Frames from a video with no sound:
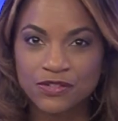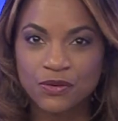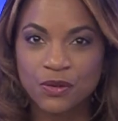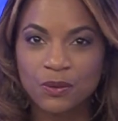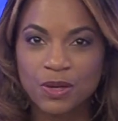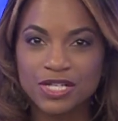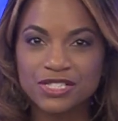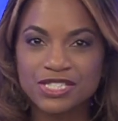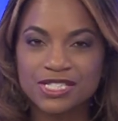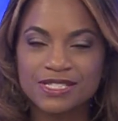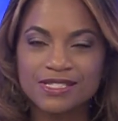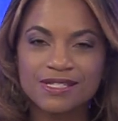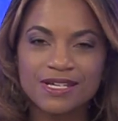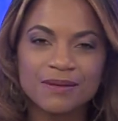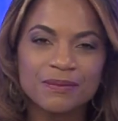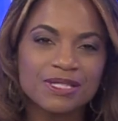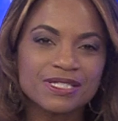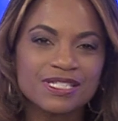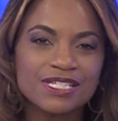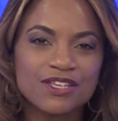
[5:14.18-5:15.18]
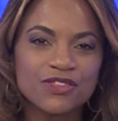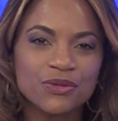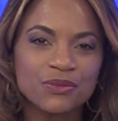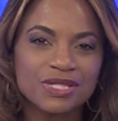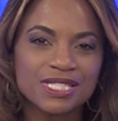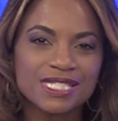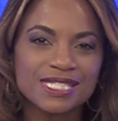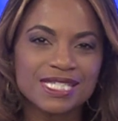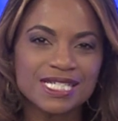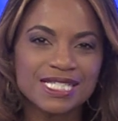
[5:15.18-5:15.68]
for watching CMSD
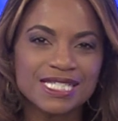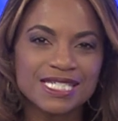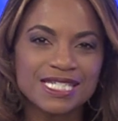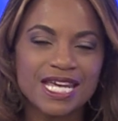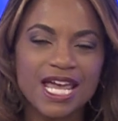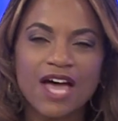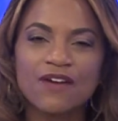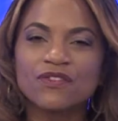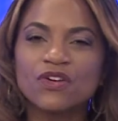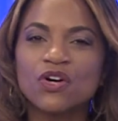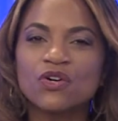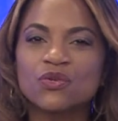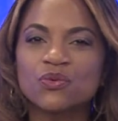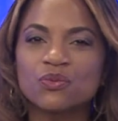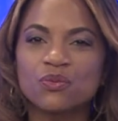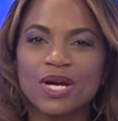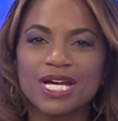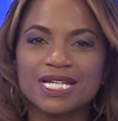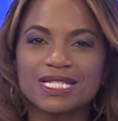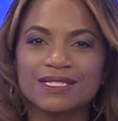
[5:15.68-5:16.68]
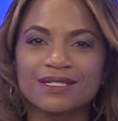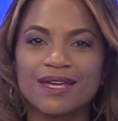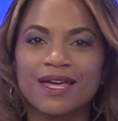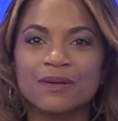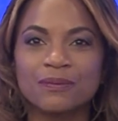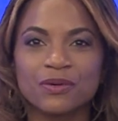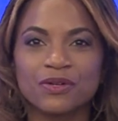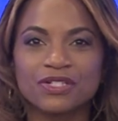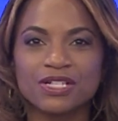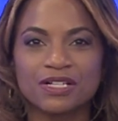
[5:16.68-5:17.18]
360. Have a great
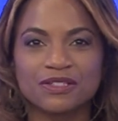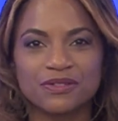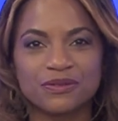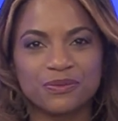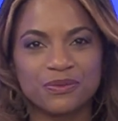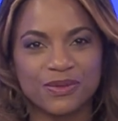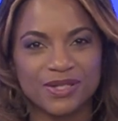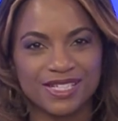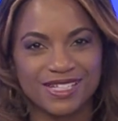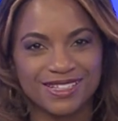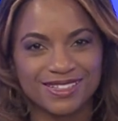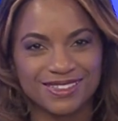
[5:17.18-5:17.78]
and productive week.